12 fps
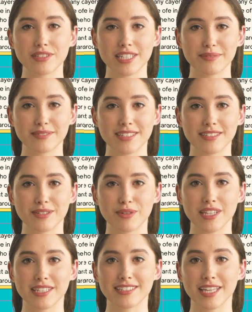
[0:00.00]
team sits
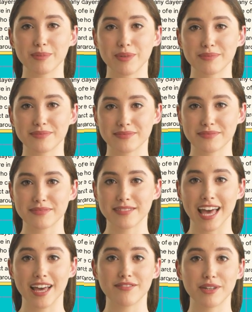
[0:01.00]
around a table.
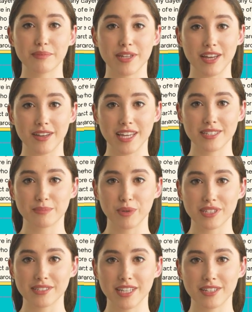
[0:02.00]
Every player has
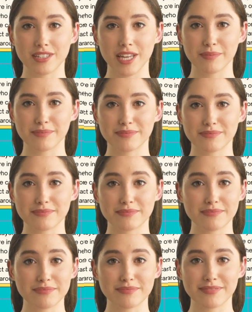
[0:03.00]
one play chip.
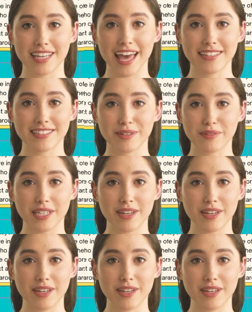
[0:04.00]
The activity